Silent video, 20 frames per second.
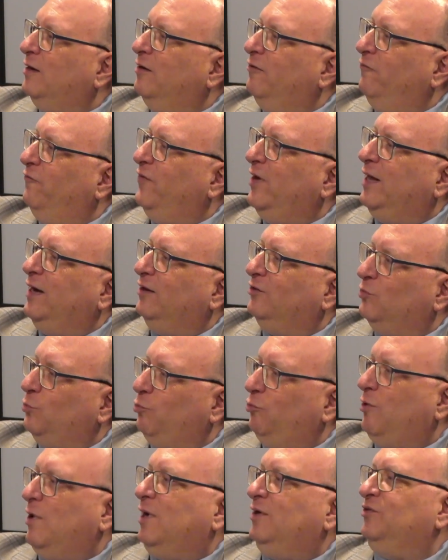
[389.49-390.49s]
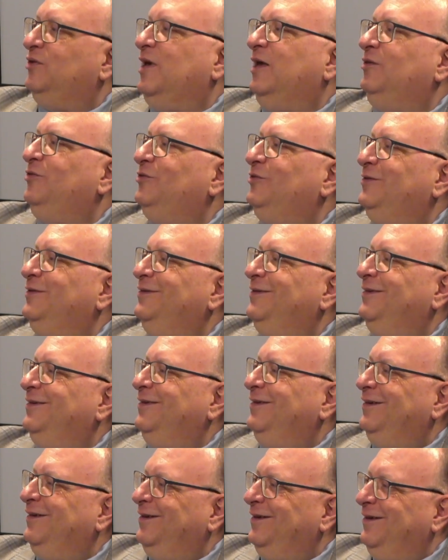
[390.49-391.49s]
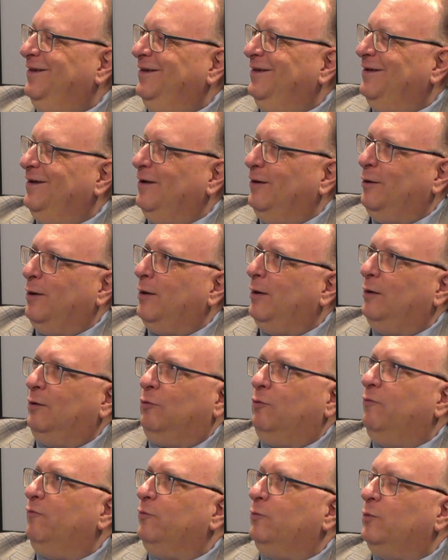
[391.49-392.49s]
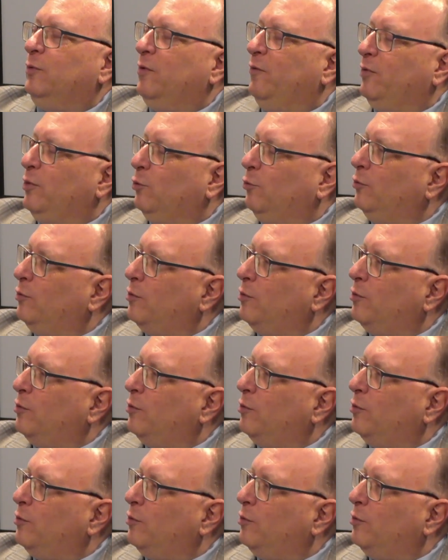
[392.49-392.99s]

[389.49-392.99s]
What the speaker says: an event, it's a process. Mm-hmm. I don't know whether